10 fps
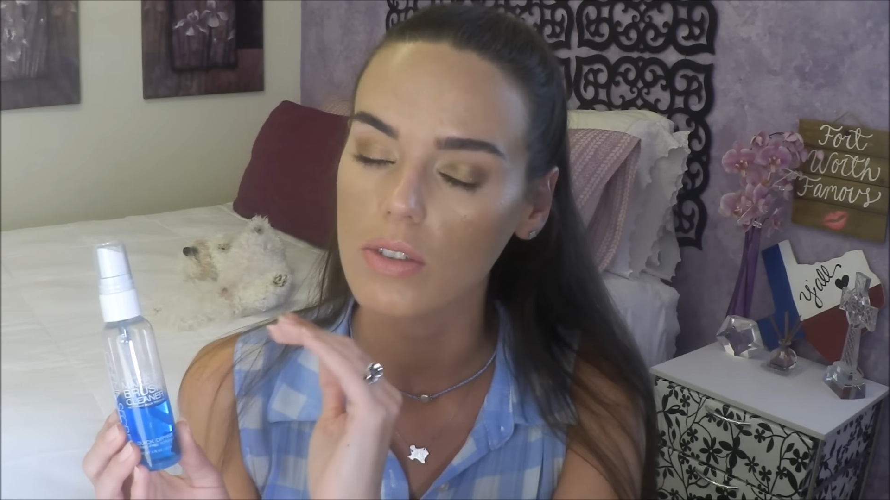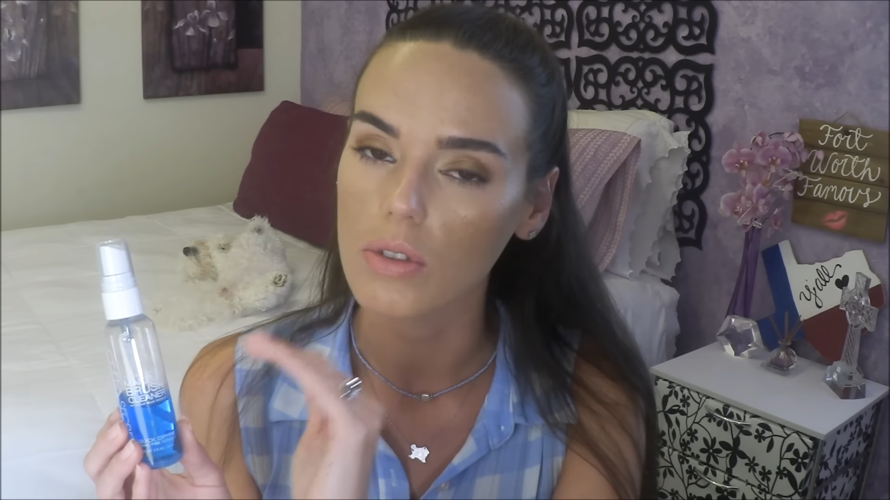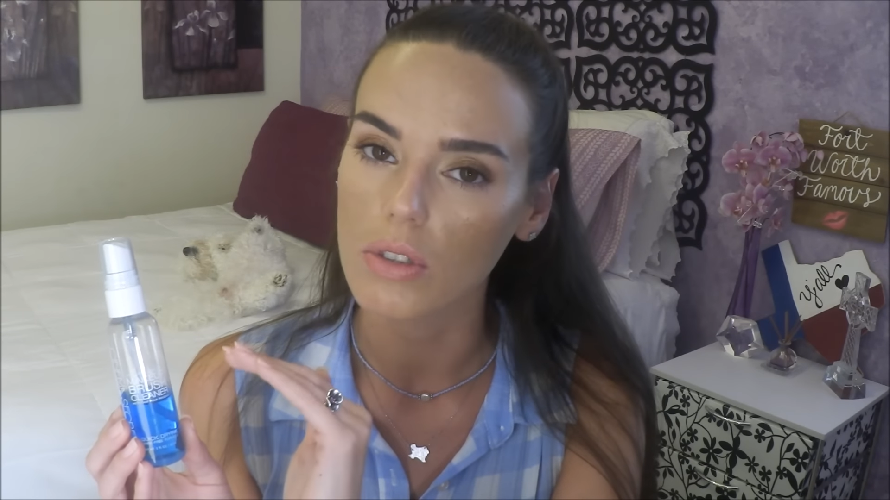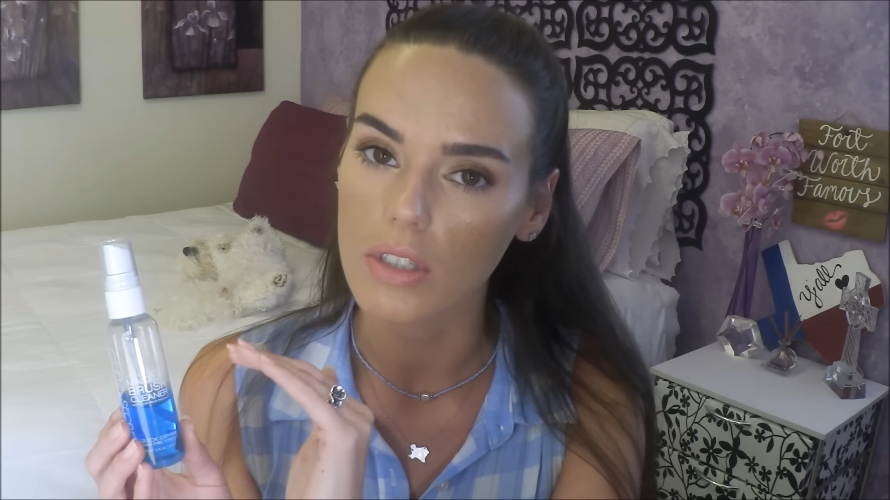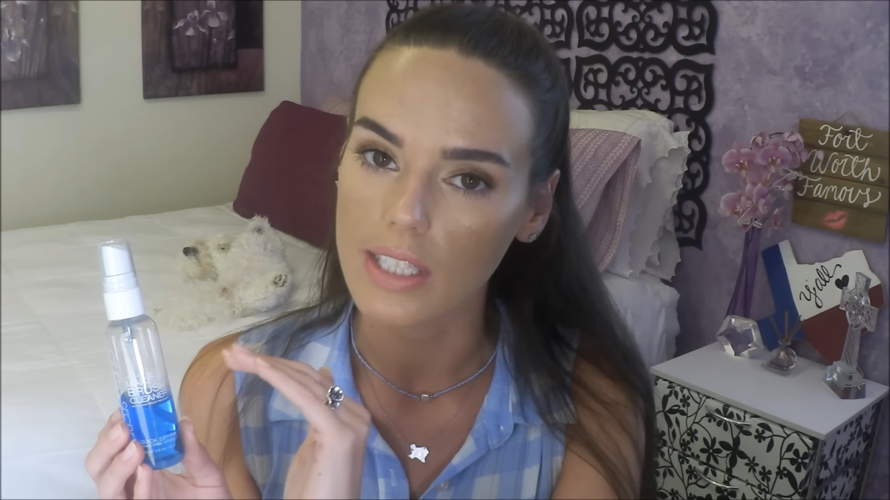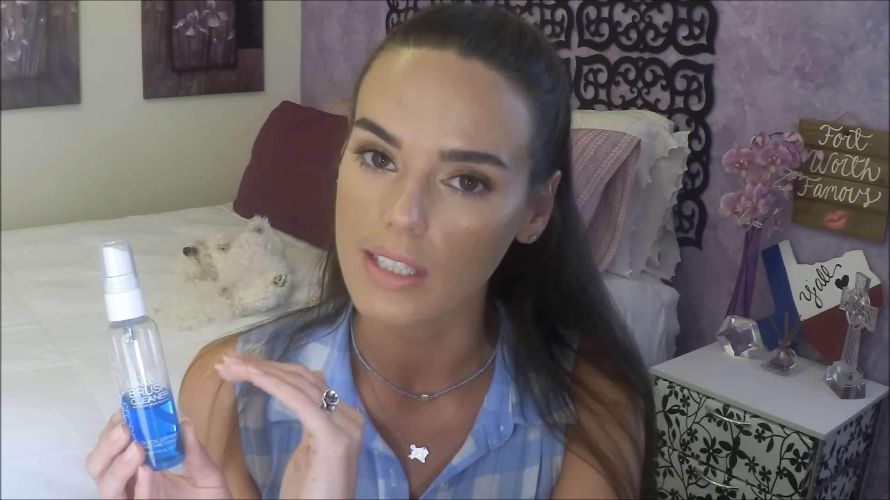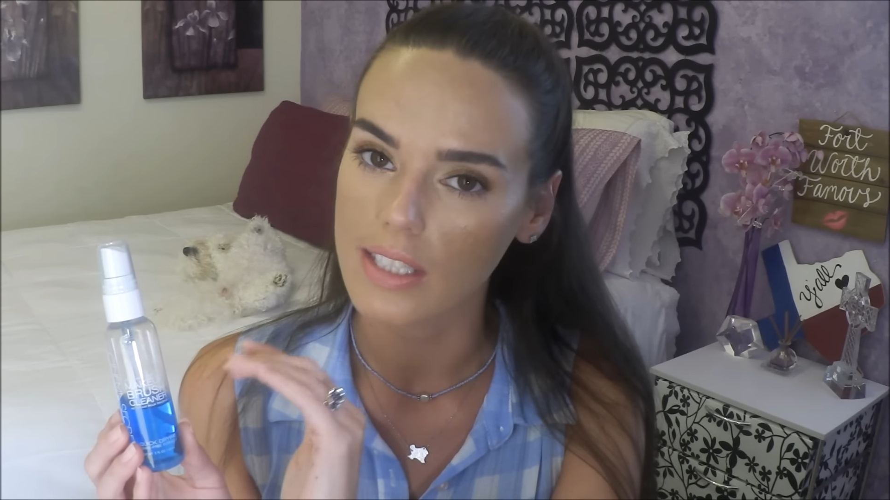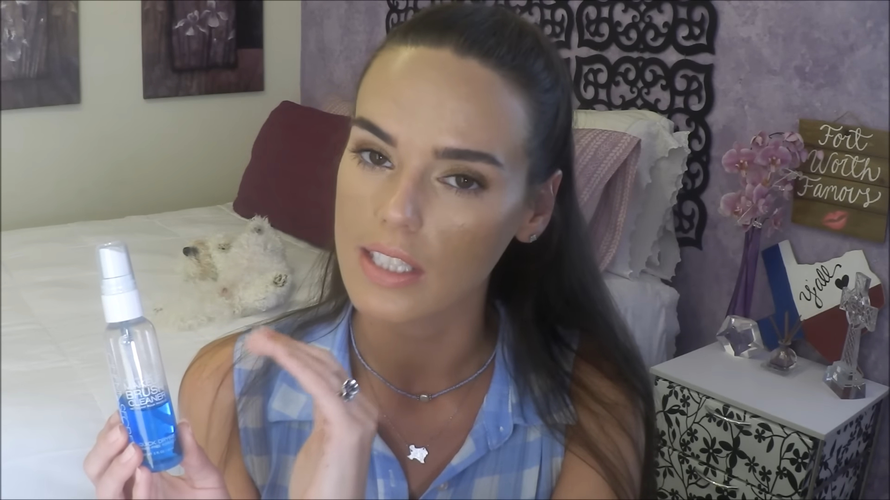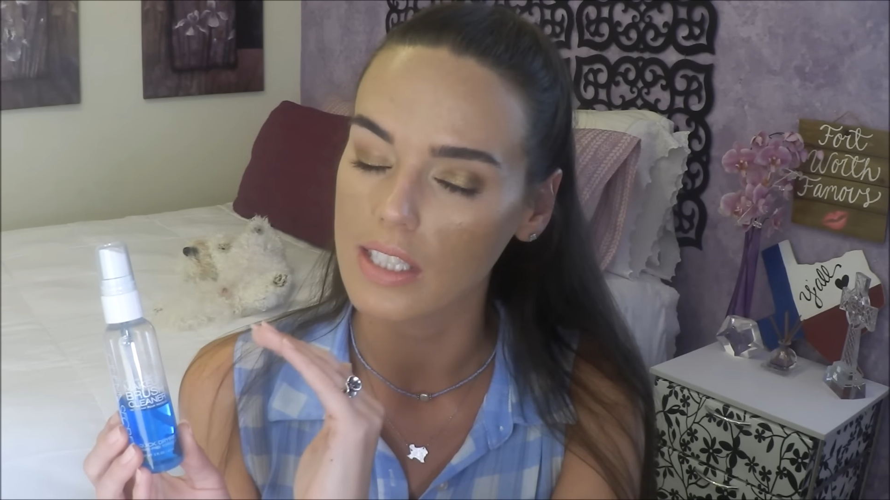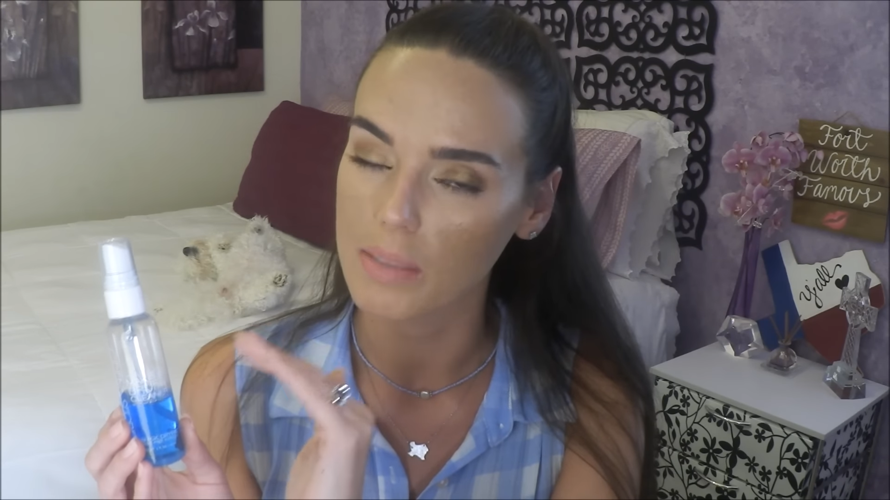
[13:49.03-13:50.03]
Oh, it's,
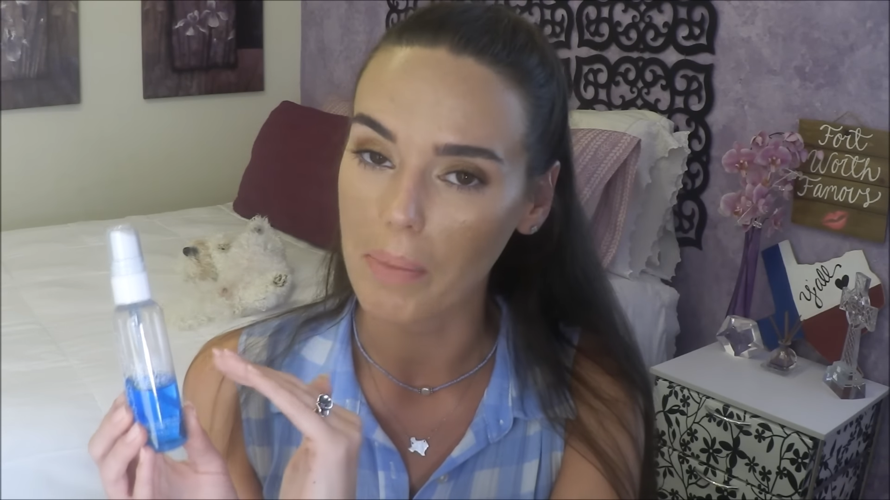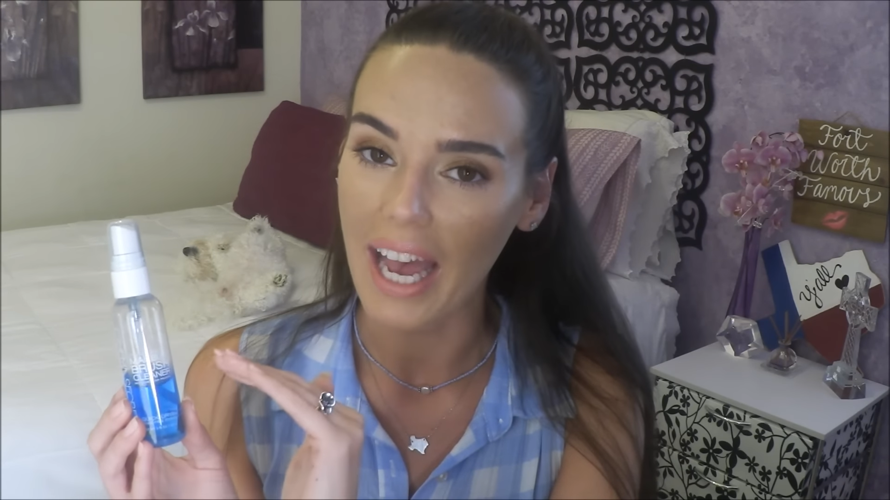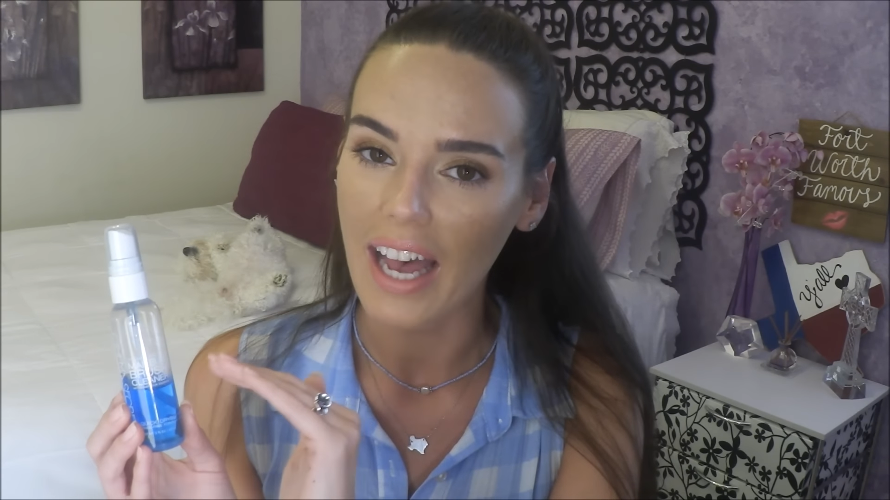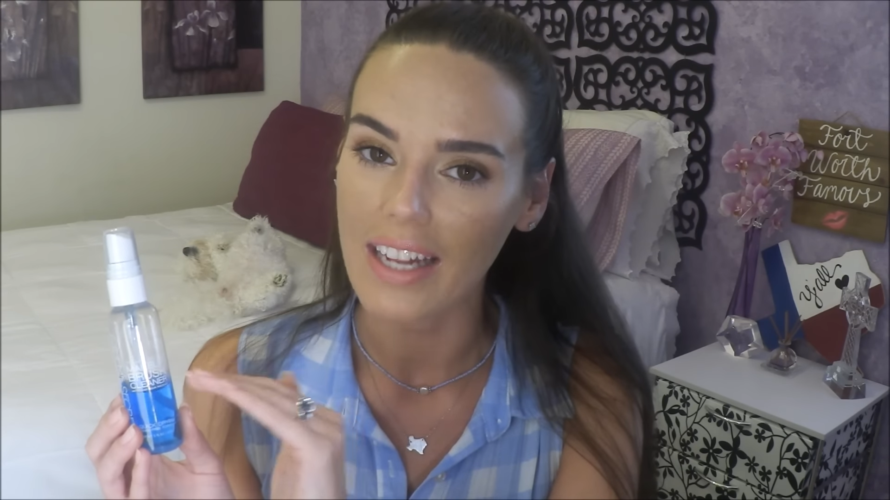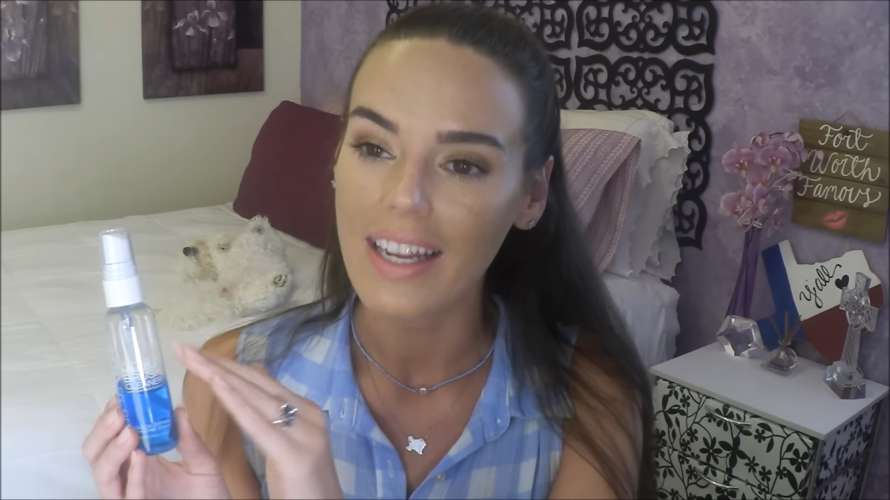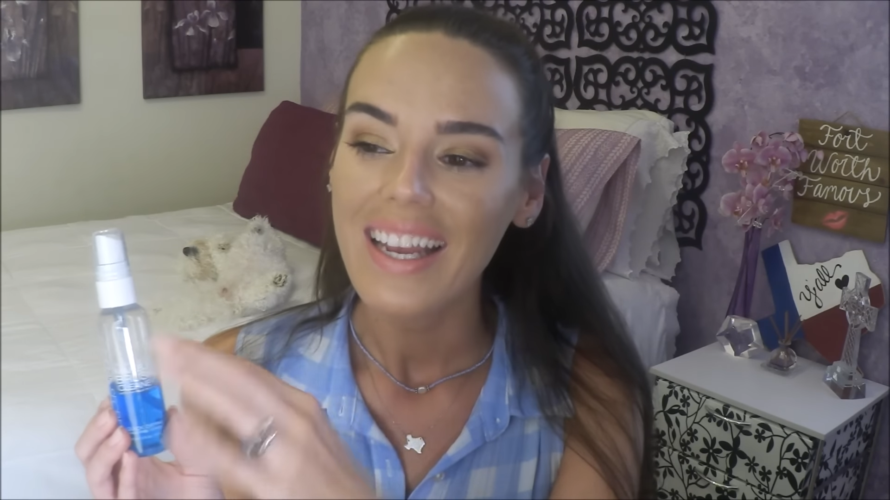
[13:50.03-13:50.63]
it's bad.